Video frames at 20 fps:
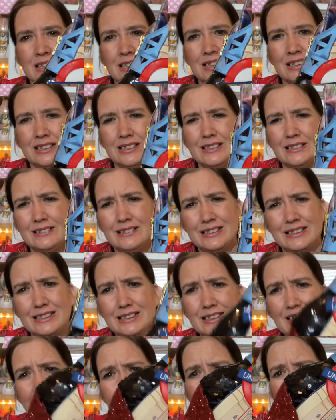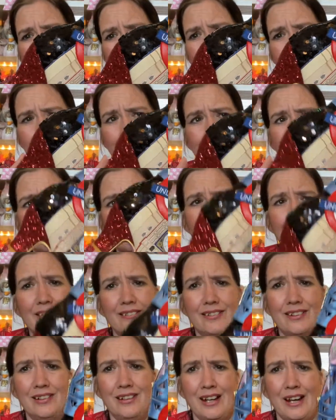no, I just need them to be higher
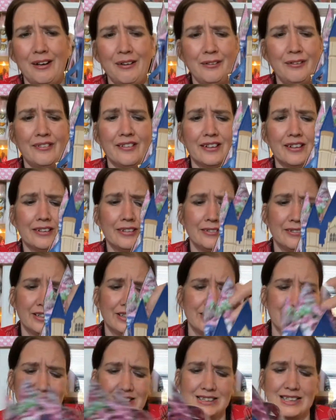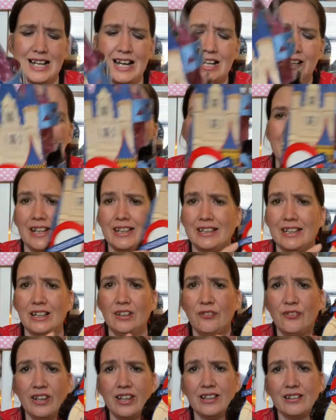and narrower, which is sad. They did
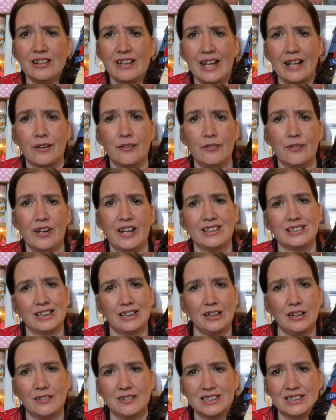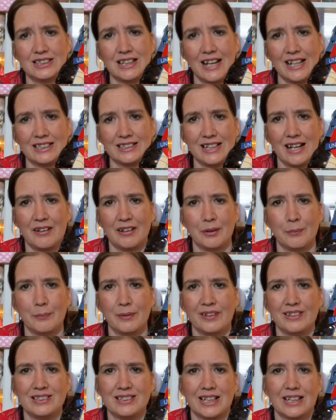fit lengthways. I always size down in
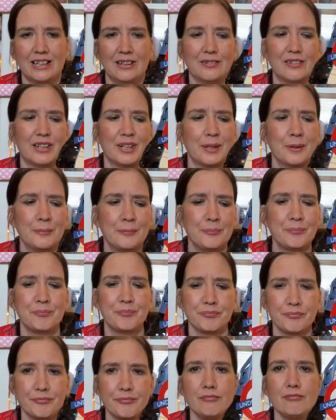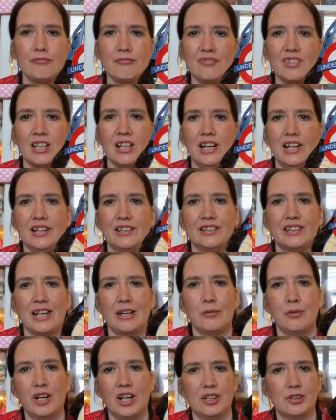boots anyway, and they
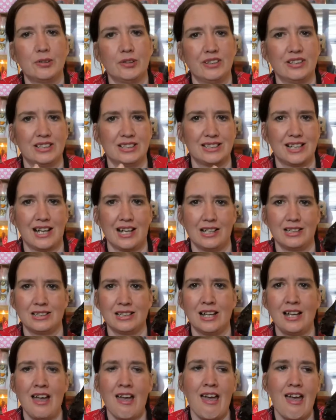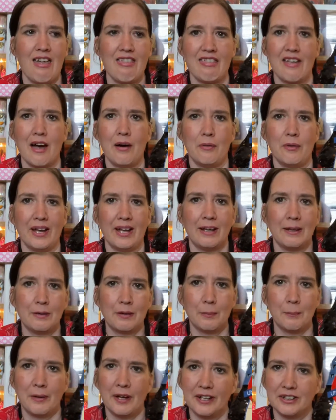were true to size that way
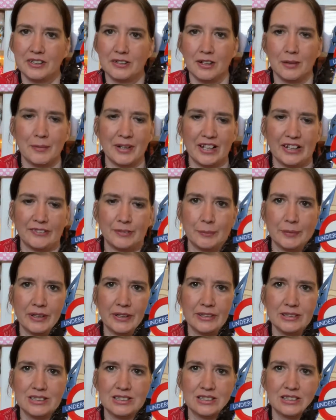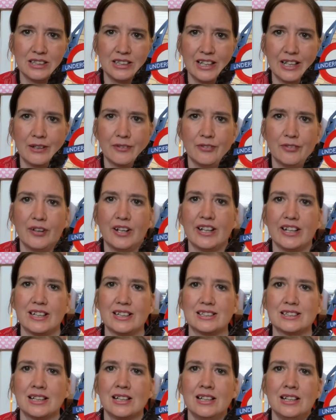compared to all my other boots,
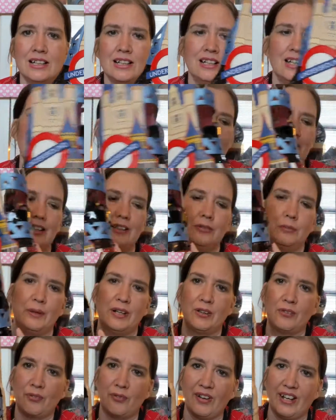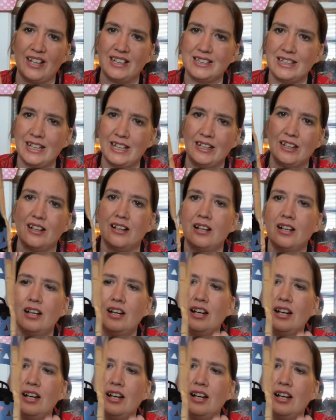lengthways and widthways here.